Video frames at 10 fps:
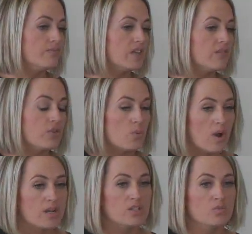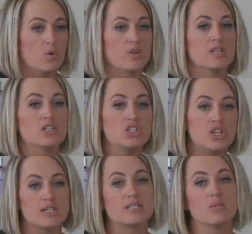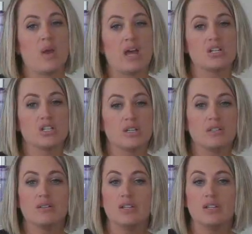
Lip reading: If you want to do more than just the pageant,